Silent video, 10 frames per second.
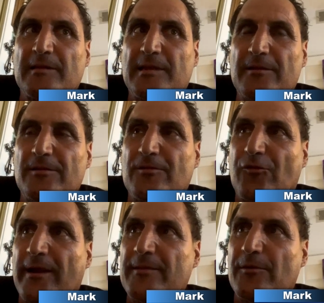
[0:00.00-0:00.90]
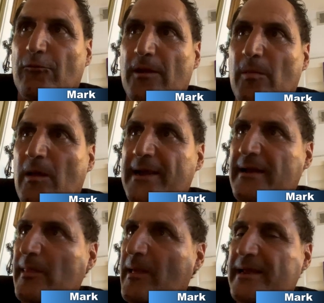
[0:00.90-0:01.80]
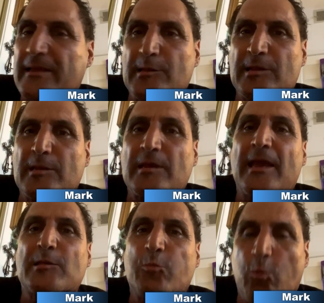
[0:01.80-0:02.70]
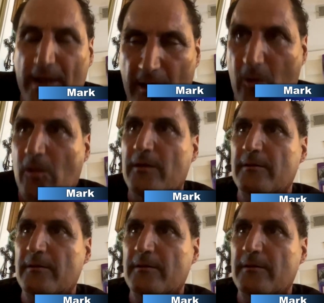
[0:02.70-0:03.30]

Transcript: to continue to trade. The run line I like is this as well.